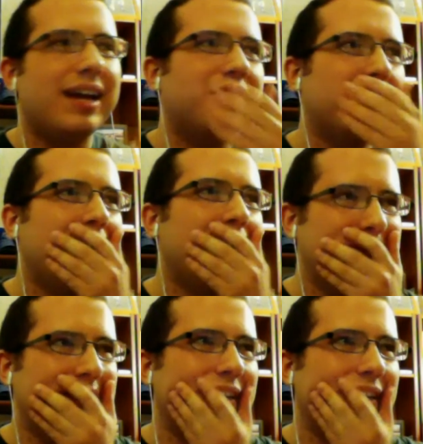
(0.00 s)
so it helps
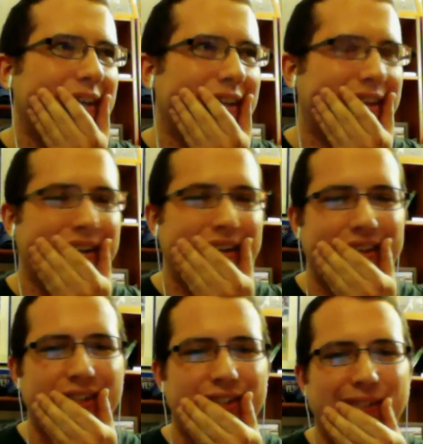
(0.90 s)
that the
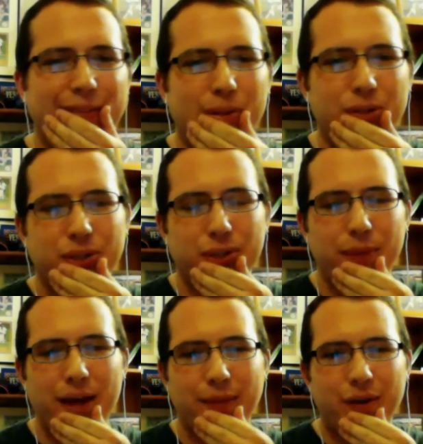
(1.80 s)
things she's opposing are
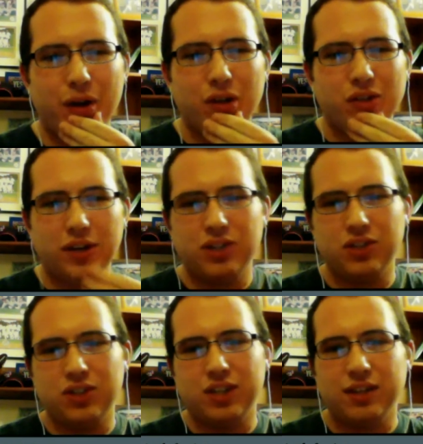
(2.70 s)
bad, but also I
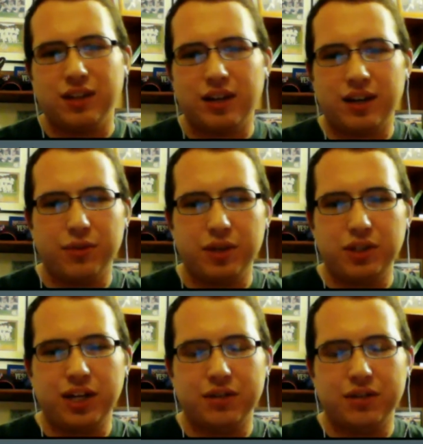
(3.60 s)
just think the way
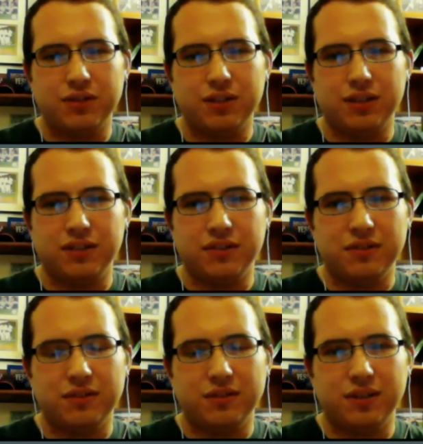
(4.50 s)
she handles it
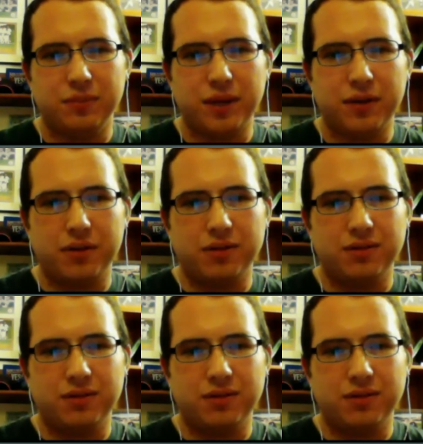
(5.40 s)
is better.